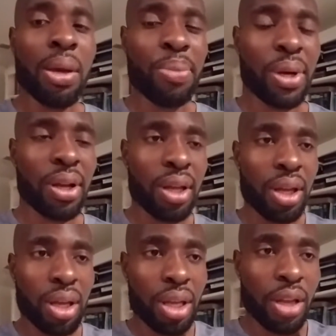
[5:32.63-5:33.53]
But
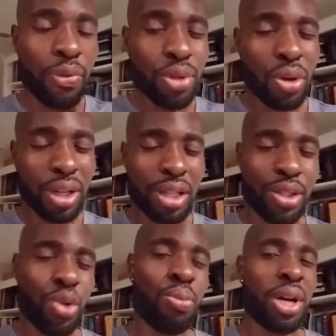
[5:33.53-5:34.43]
if you soak in it
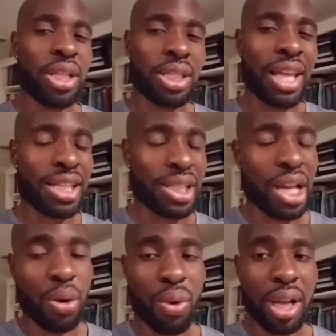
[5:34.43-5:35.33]
too much, that's
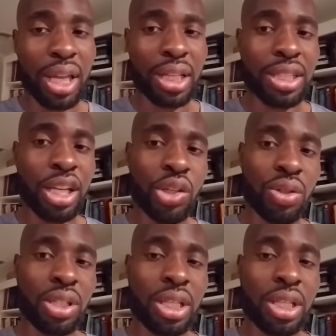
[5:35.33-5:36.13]
kind of where it gets dangerous.